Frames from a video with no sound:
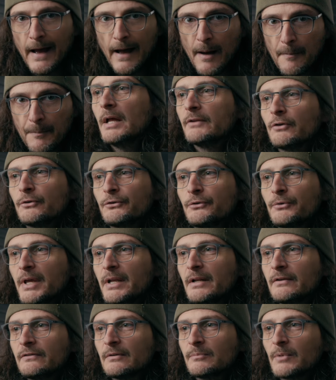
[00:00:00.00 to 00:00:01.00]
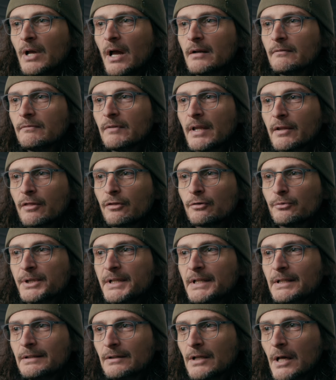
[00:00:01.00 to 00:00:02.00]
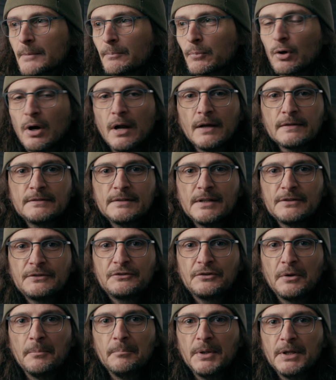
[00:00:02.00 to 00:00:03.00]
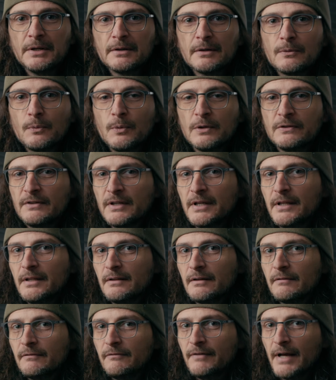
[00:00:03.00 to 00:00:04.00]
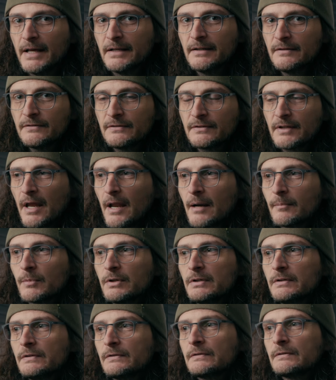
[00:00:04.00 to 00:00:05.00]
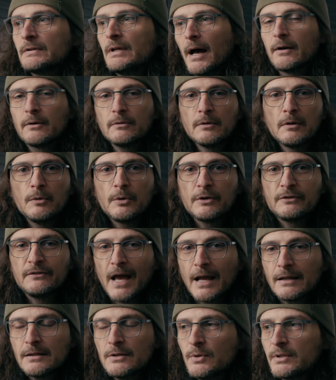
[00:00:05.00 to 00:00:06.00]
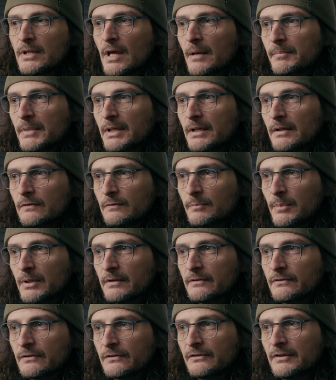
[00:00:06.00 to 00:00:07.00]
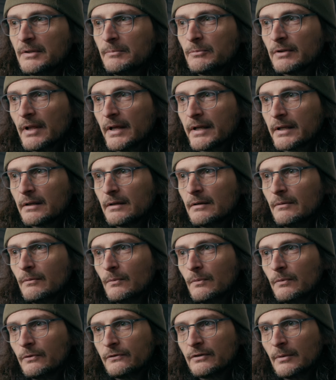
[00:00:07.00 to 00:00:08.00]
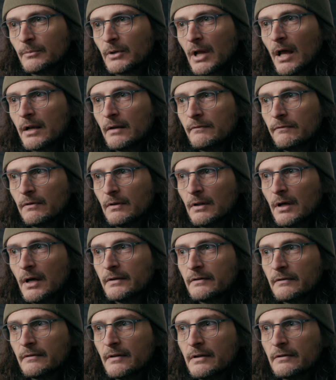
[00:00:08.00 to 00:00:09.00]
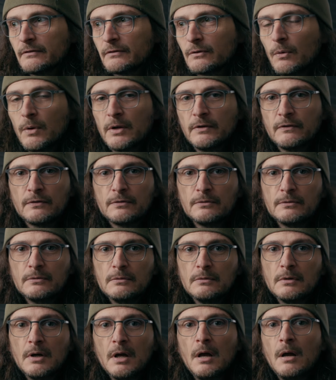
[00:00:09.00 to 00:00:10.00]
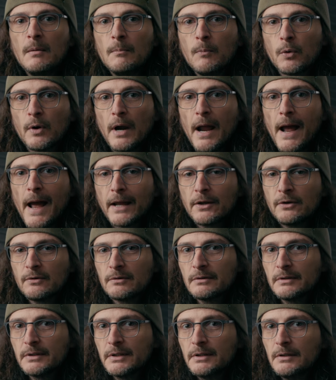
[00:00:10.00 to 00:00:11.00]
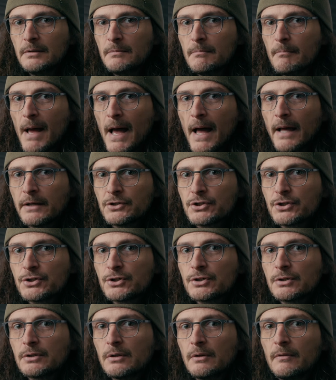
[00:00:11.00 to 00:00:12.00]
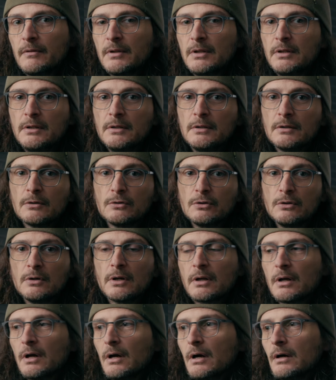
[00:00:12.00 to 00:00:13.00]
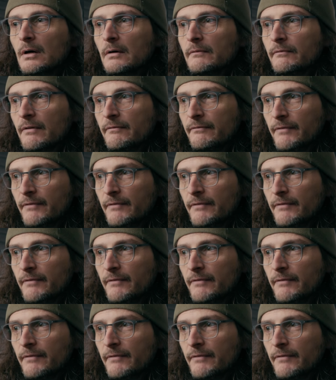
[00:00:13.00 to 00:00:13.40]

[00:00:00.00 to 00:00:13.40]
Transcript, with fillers: app. It's also getting some kind of like 3D LUT process to mirror what's in the Venice cameras. I don't know exactly what that means, but it just seems like some kind of LUT that is going to more accurately match the look of the